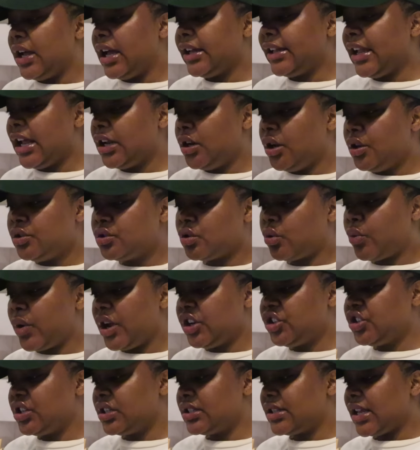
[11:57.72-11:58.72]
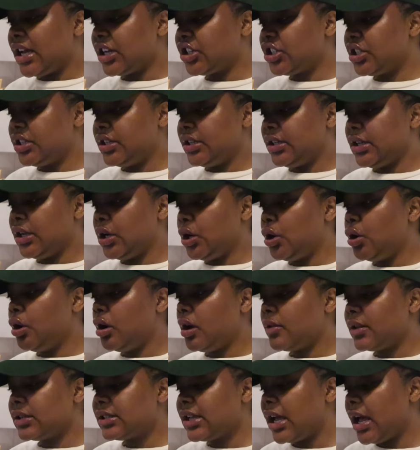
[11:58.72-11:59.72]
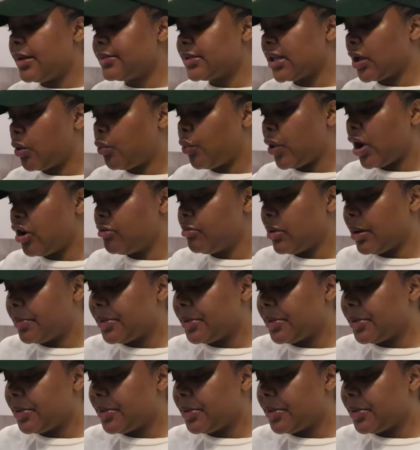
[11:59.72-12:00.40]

I, get loads of questions actually. A lot of the times, like where are my